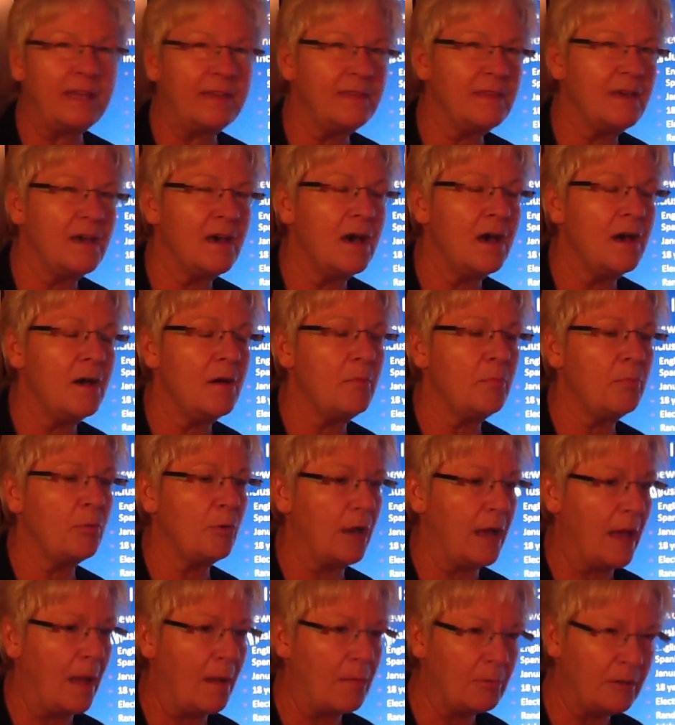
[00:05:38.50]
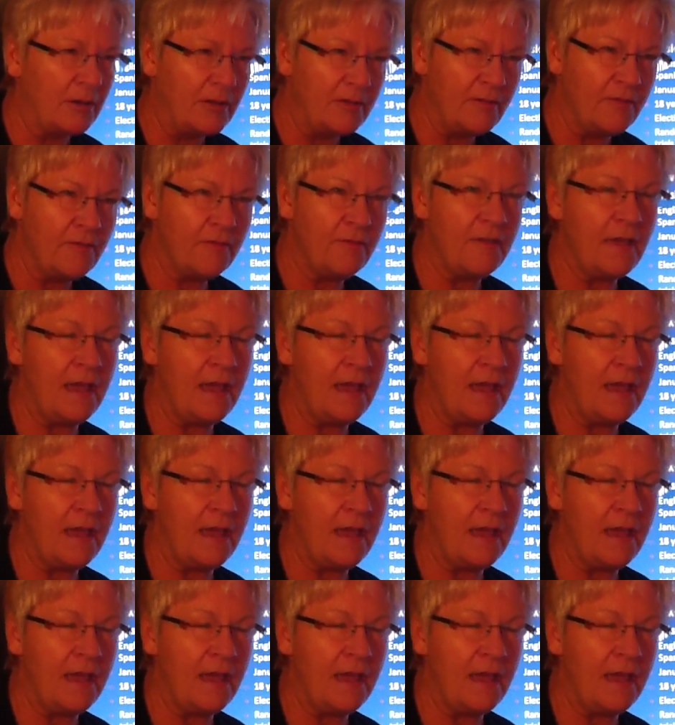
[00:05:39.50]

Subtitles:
in the preoperative